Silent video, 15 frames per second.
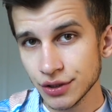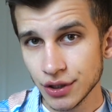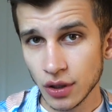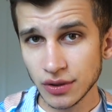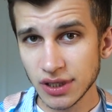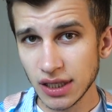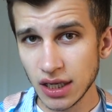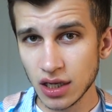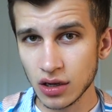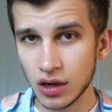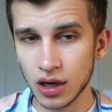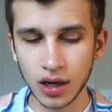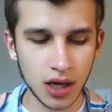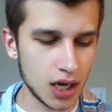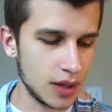No Diddy
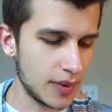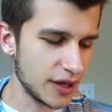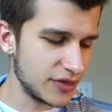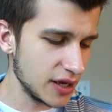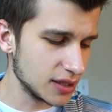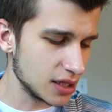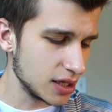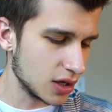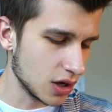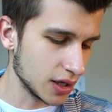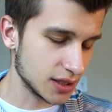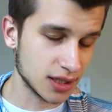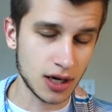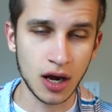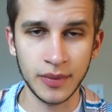Kong. I think Diddy
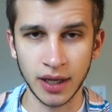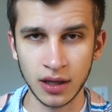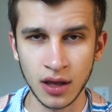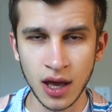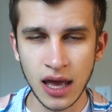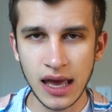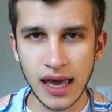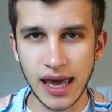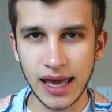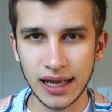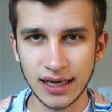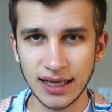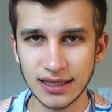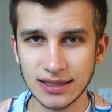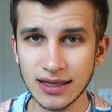Kong is coming,
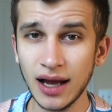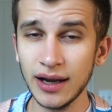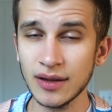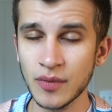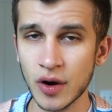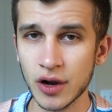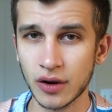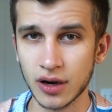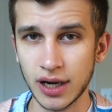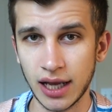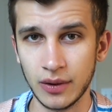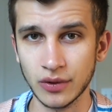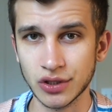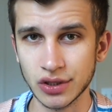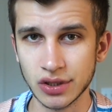and he's not in Mario Kart
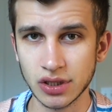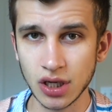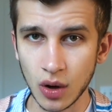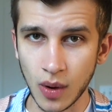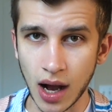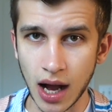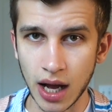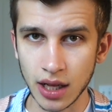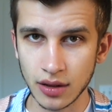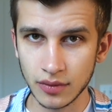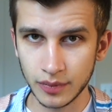8, which is so odd,